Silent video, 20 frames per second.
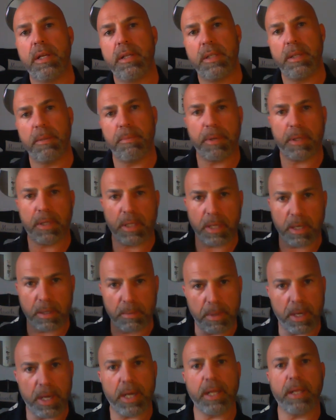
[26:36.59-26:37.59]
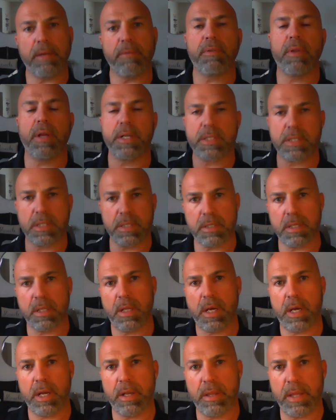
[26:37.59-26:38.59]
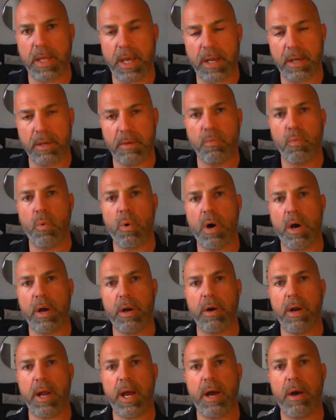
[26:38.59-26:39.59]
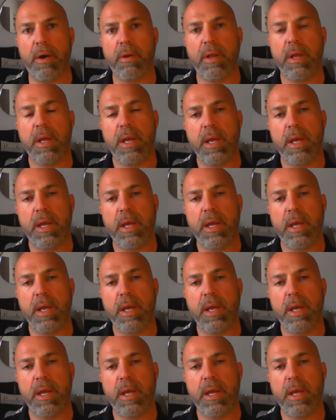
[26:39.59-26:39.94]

typically our body flushes a lot of that water out